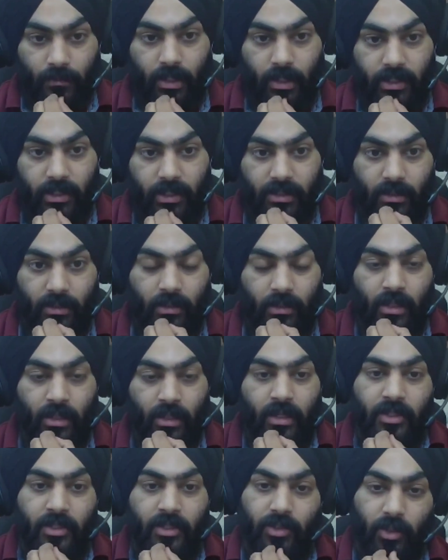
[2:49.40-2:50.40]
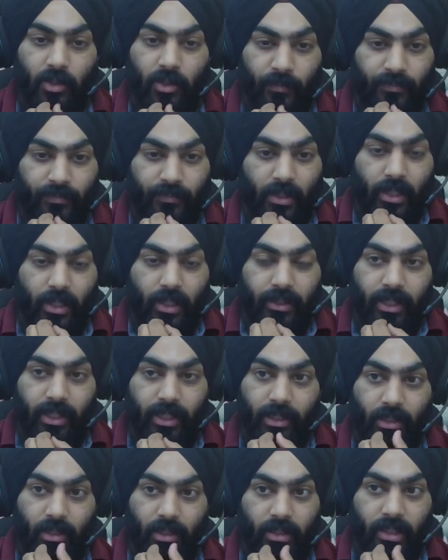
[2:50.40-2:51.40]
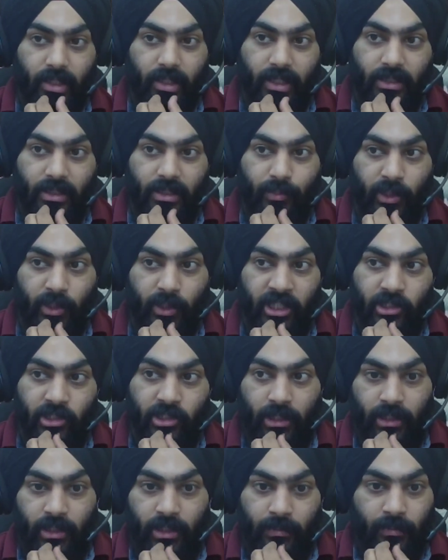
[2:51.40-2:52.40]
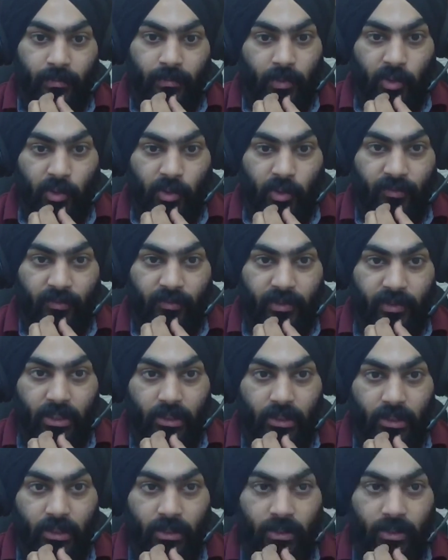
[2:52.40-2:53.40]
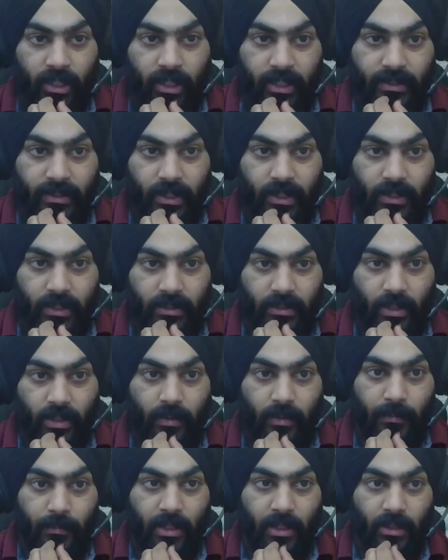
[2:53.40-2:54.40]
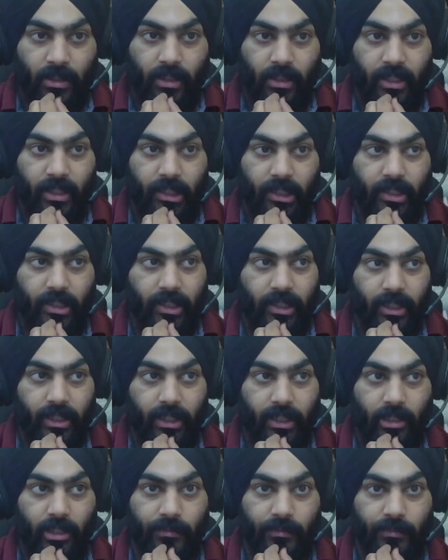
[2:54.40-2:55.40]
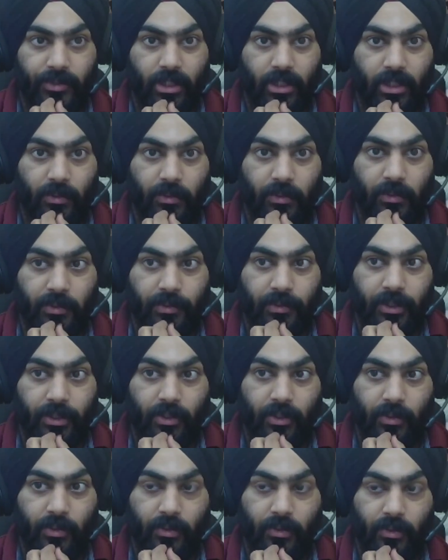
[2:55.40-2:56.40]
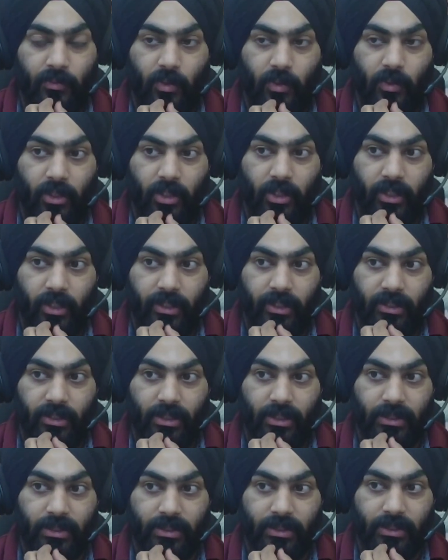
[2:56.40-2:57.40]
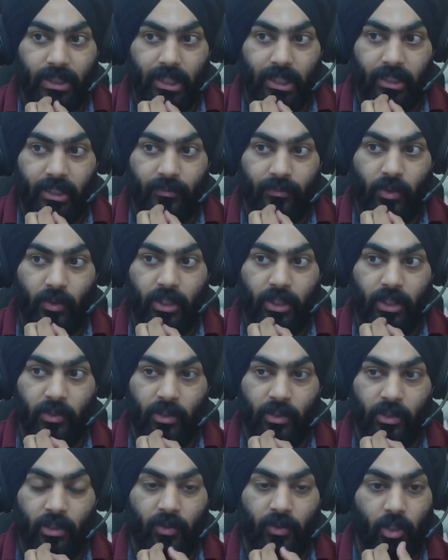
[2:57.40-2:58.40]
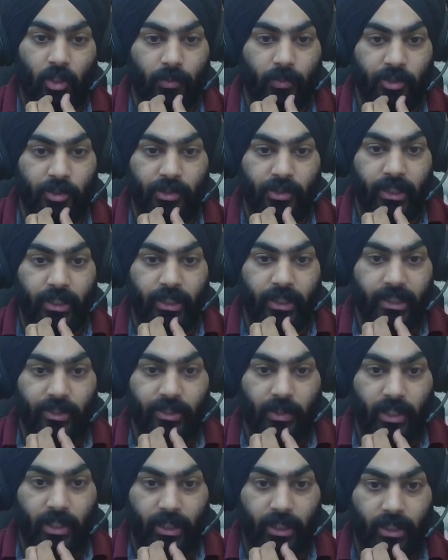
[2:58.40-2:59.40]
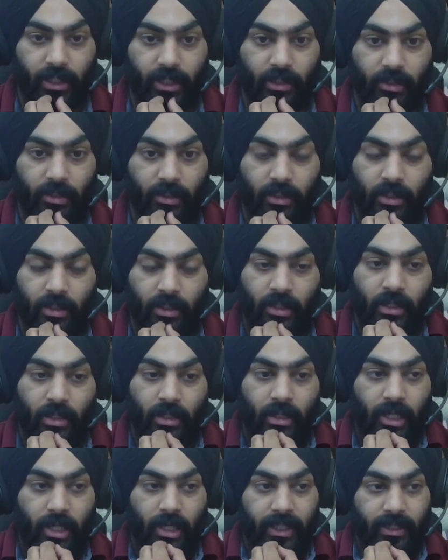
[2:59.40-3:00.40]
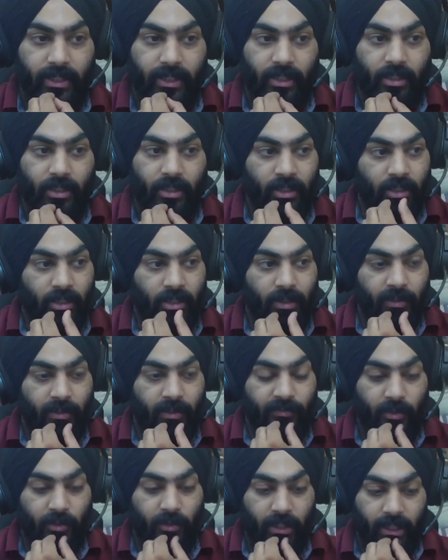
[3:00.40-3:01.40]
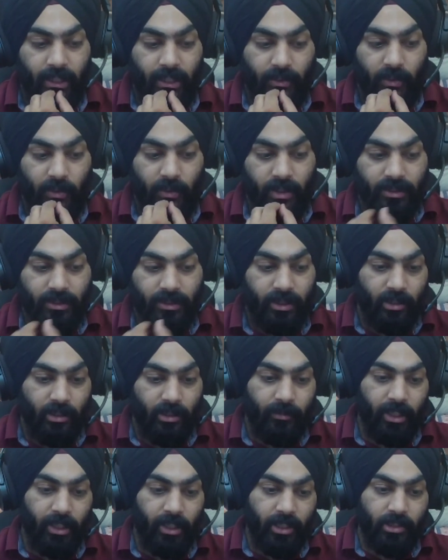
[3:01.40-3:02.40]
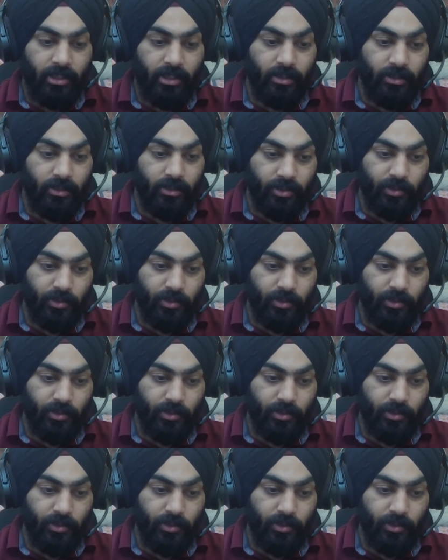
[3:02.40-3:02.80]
I see. So I think there is potential in both of the cases, but it really comes down to what your interests are and what opportunities you are getting. I think for electronics and communication